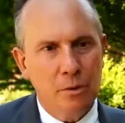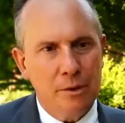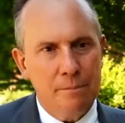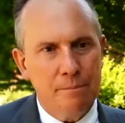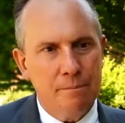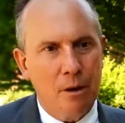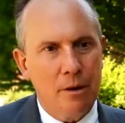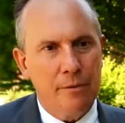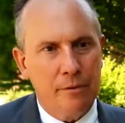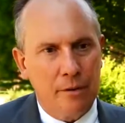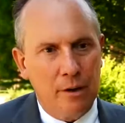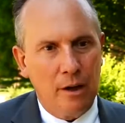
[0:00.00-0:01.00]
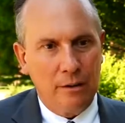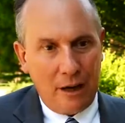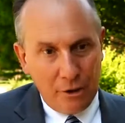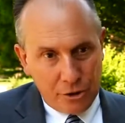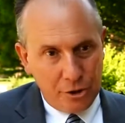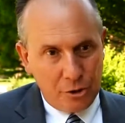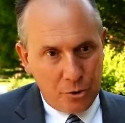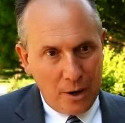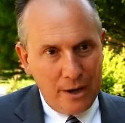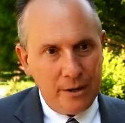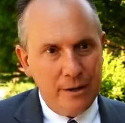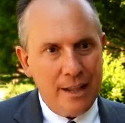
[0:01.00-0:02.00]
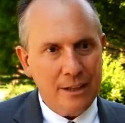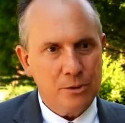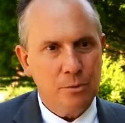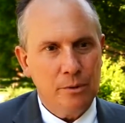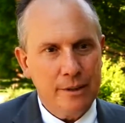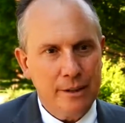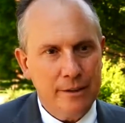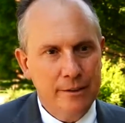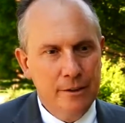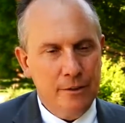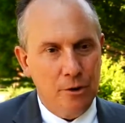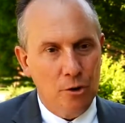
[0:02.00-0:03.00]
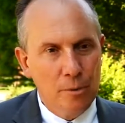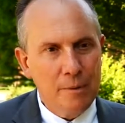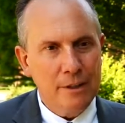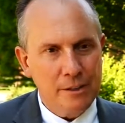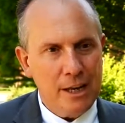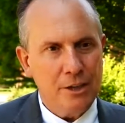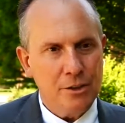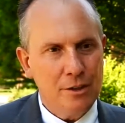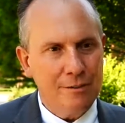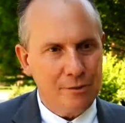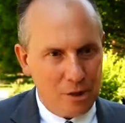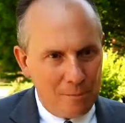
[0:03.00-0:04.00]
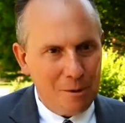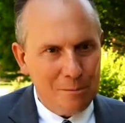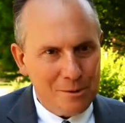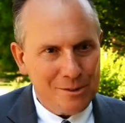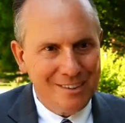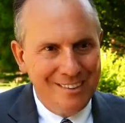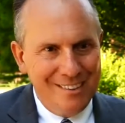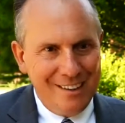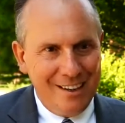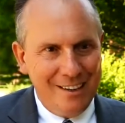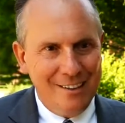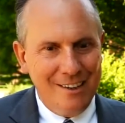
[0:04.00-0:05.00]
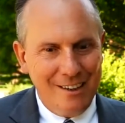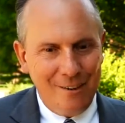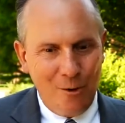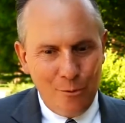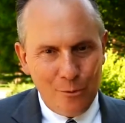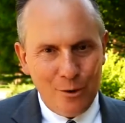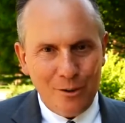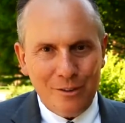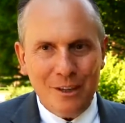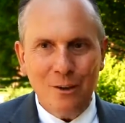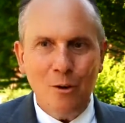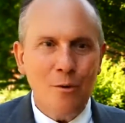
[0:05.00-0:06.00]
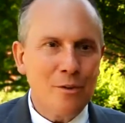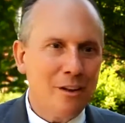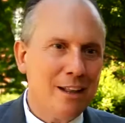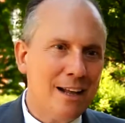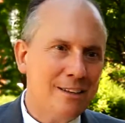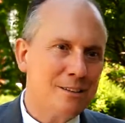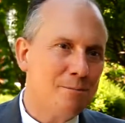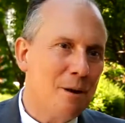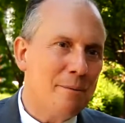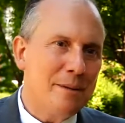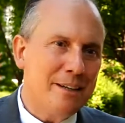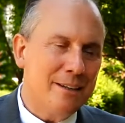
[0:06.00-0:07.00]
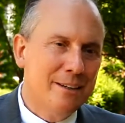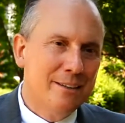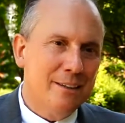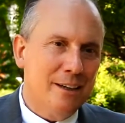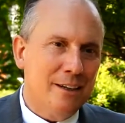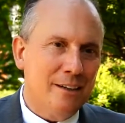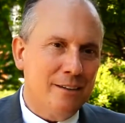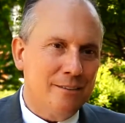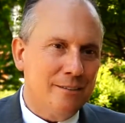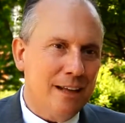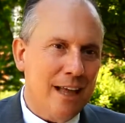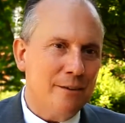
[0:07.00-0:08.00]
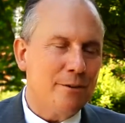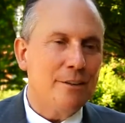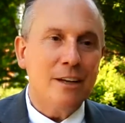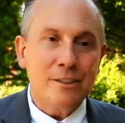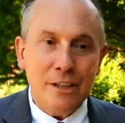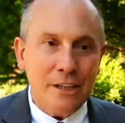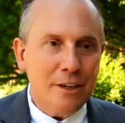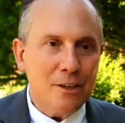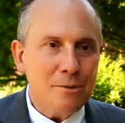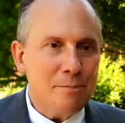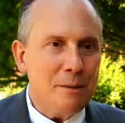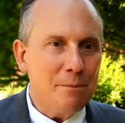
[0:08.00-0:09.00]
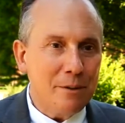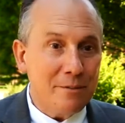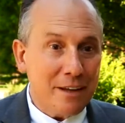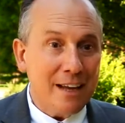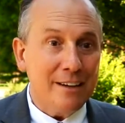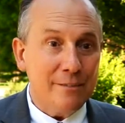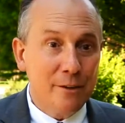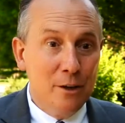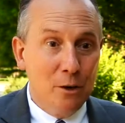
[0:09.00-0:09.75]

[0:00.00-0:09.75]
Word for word: really part of a, a larger trend and that's really the, the urbanization of suburbs. And uh, over, you know, over the last probably uh, half a dozen years, people have kind of